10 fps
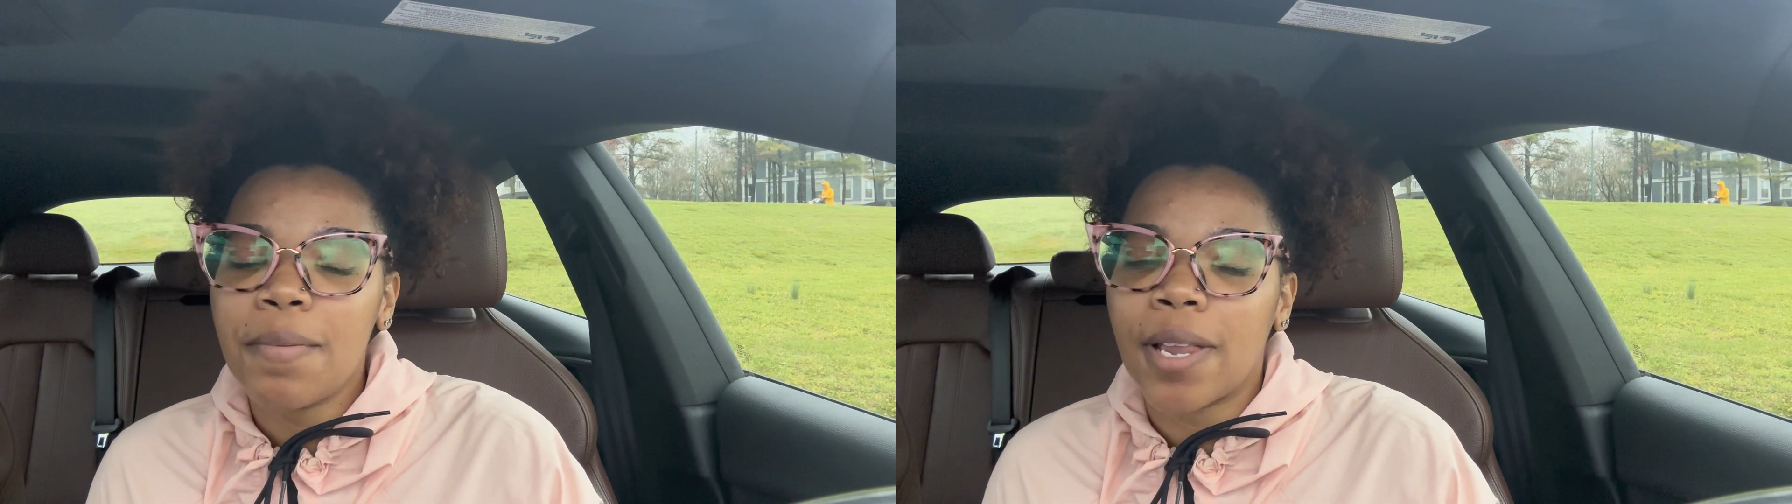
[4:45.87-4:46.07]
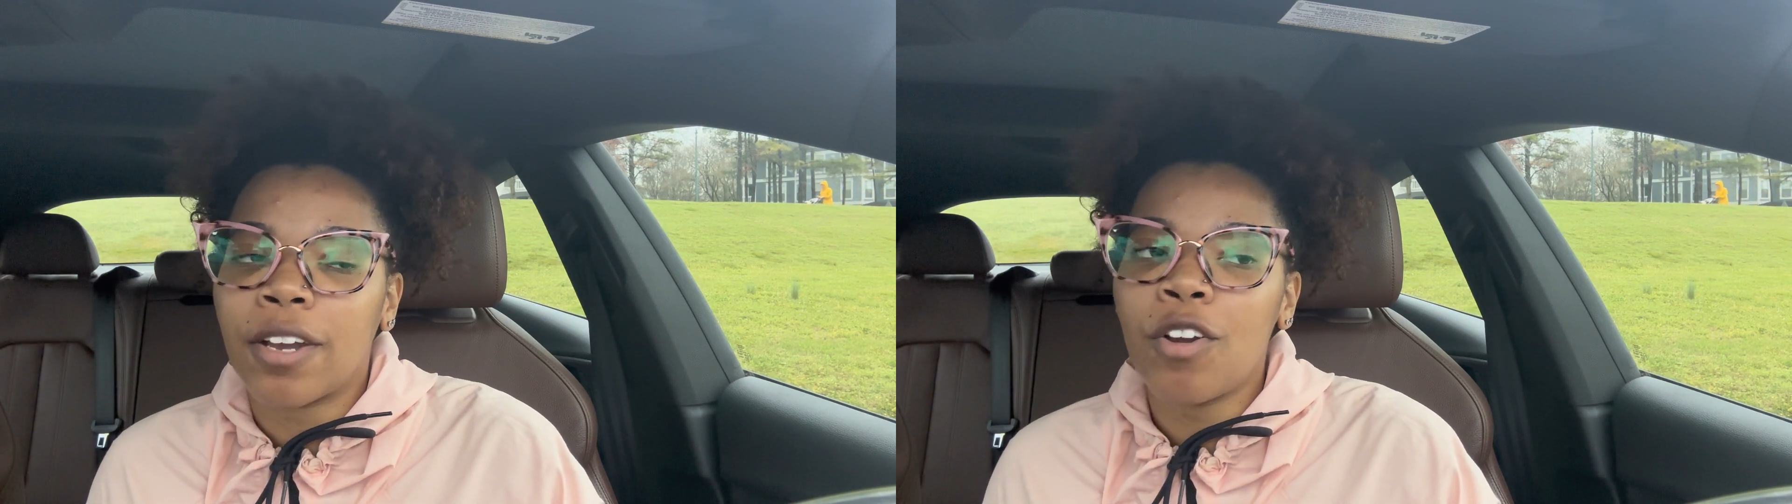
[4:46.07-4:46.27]

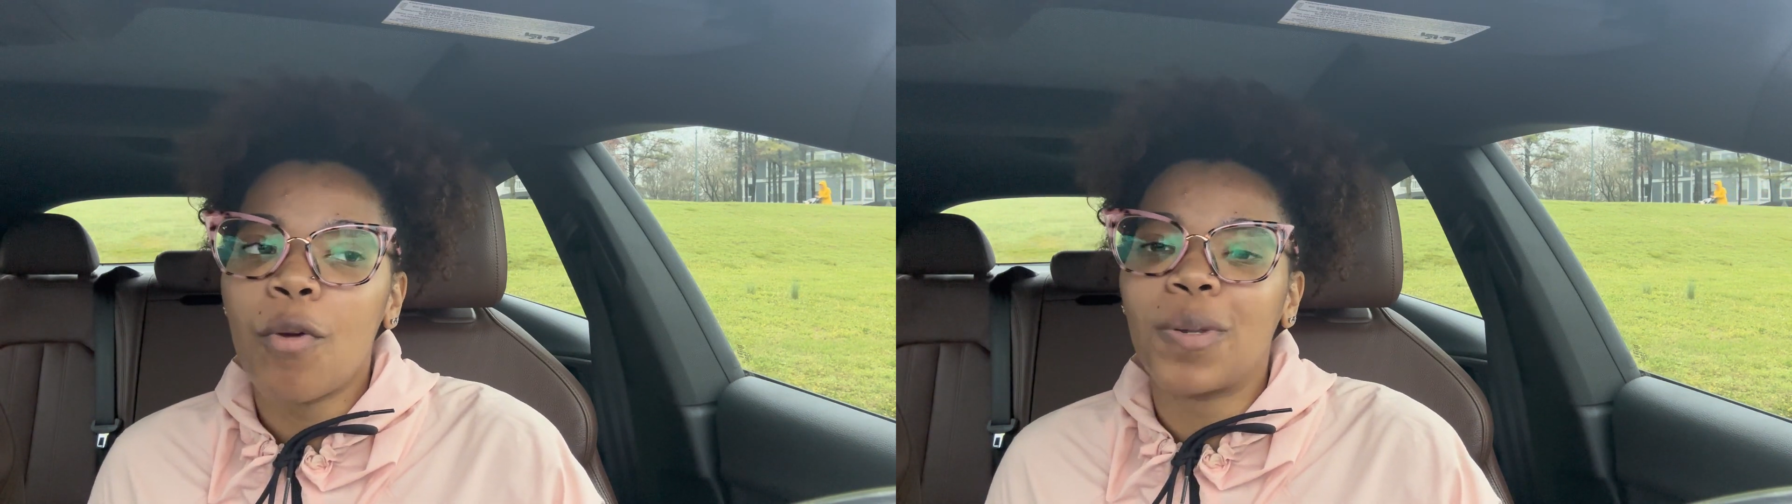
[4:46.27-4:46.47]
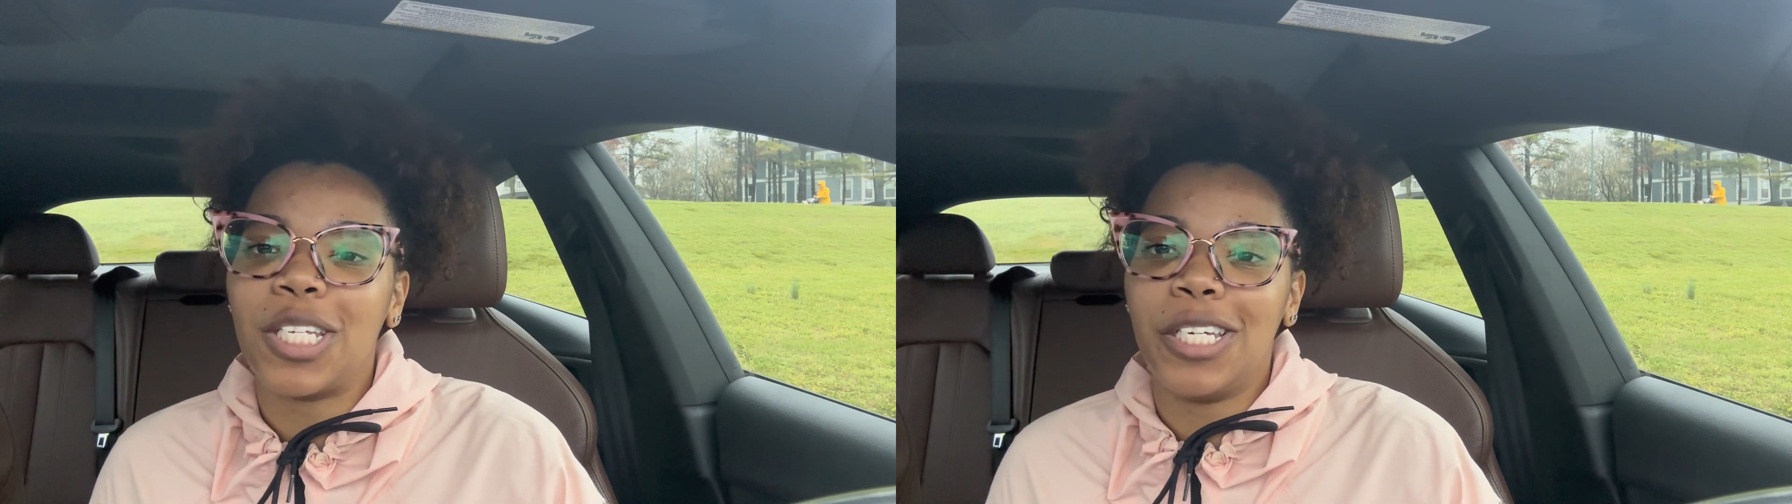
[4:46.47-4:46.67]
be like, girl,
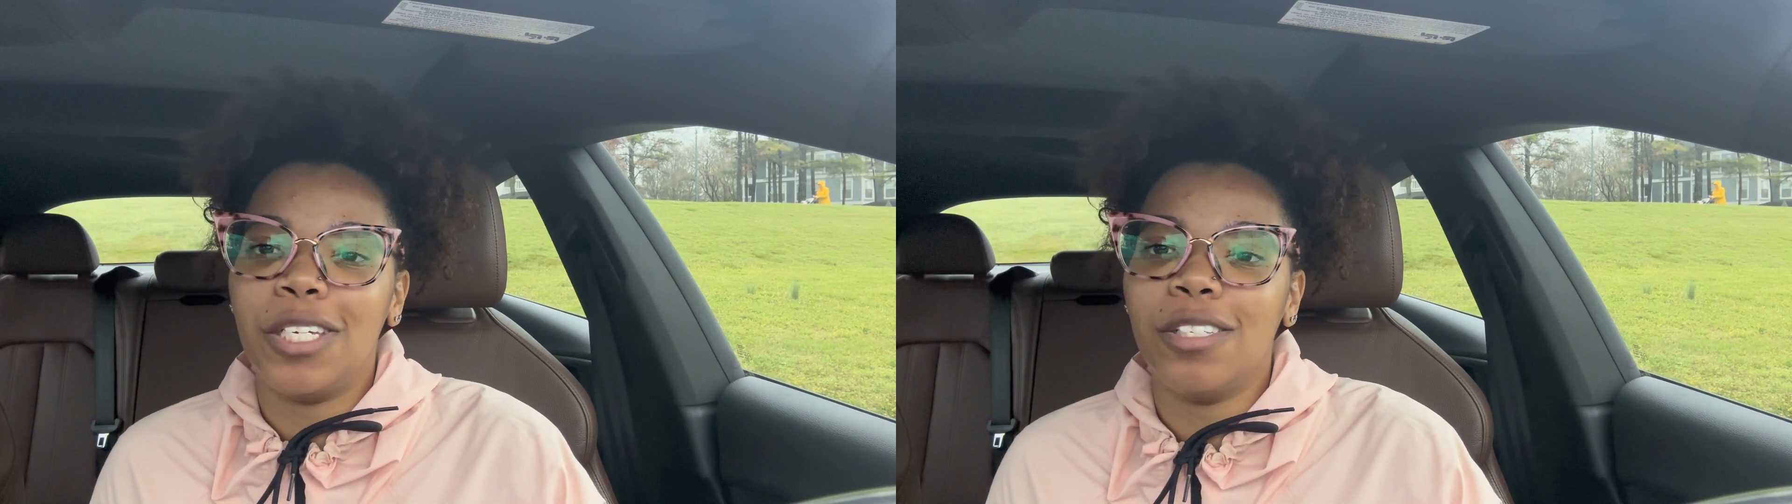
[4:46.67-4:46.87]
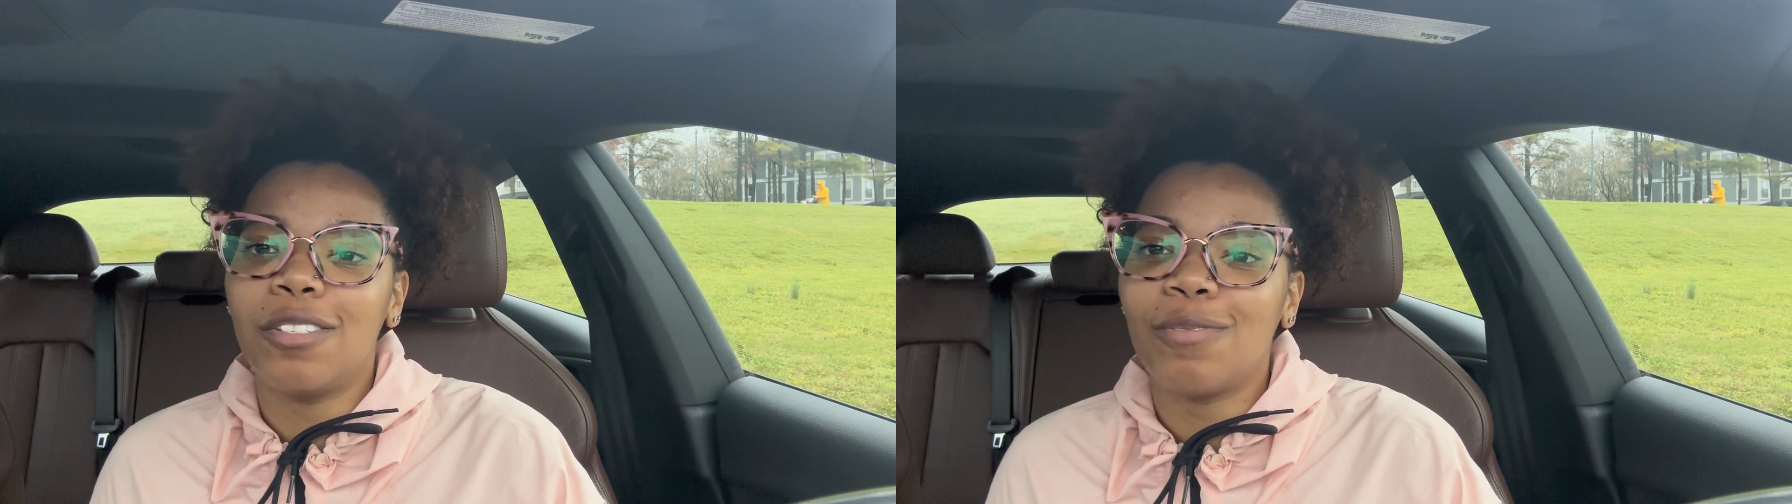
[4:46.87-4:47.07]

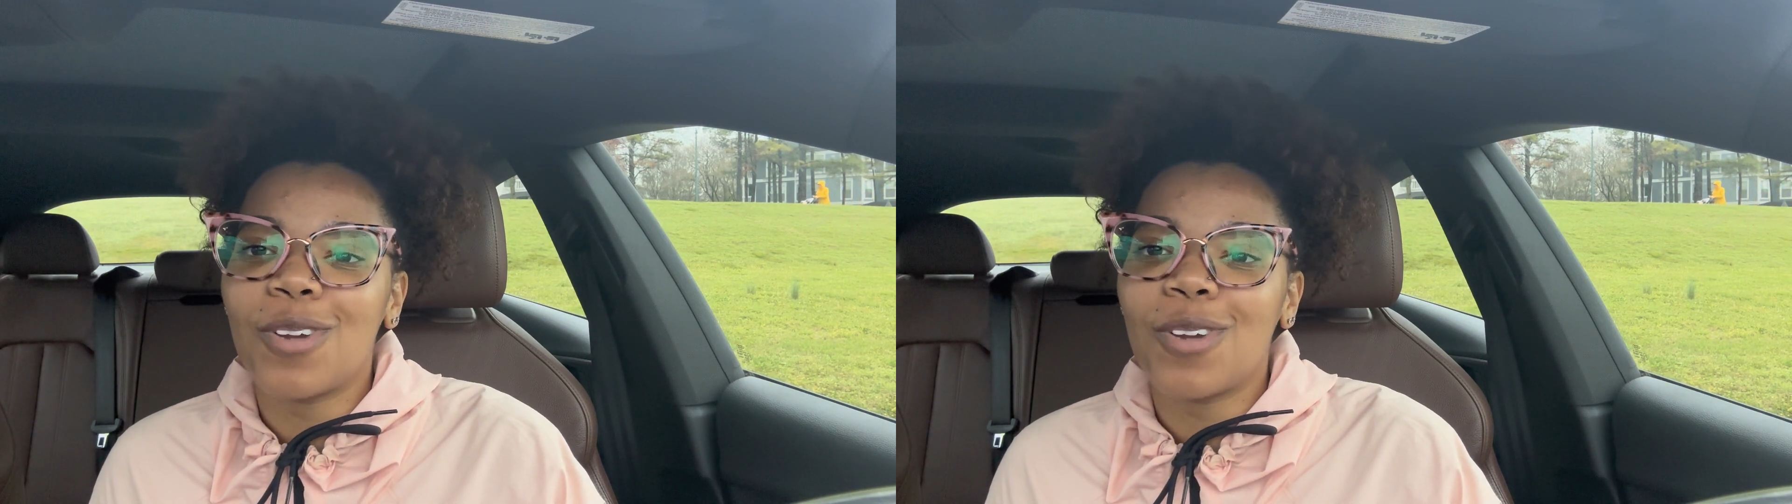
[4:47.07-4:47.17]
please,